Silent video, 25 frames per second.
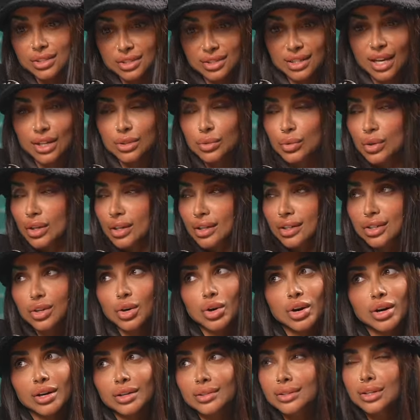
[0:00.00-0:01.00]
inside work.
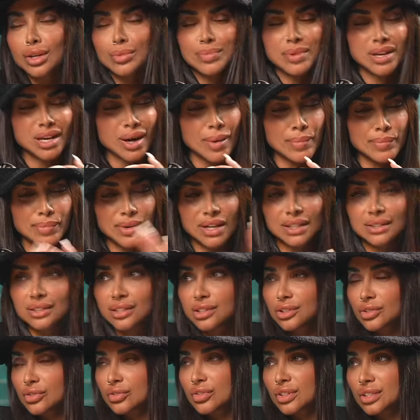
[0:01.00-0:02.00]
You'd be
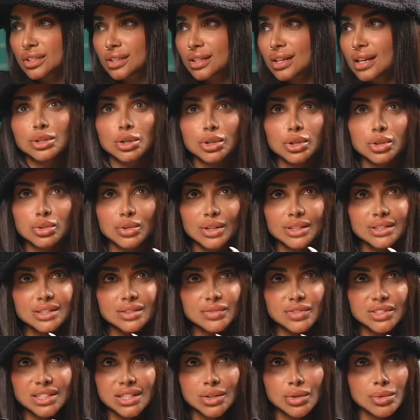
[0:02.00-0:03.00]
completely different. Your
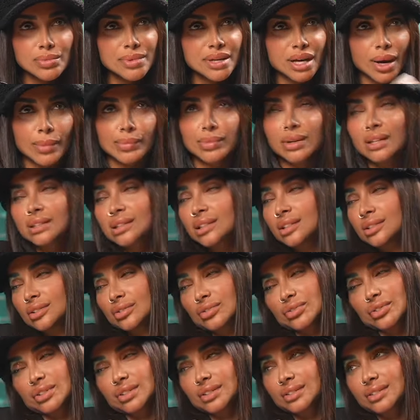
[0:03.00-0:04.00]
creativity would be completely
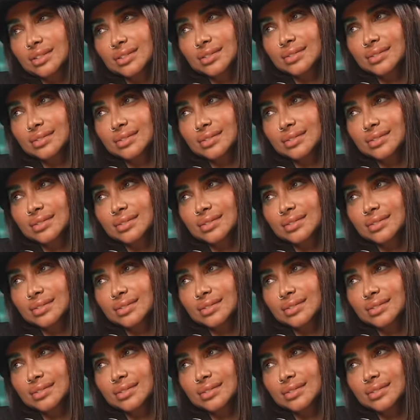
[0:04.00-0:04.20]
different.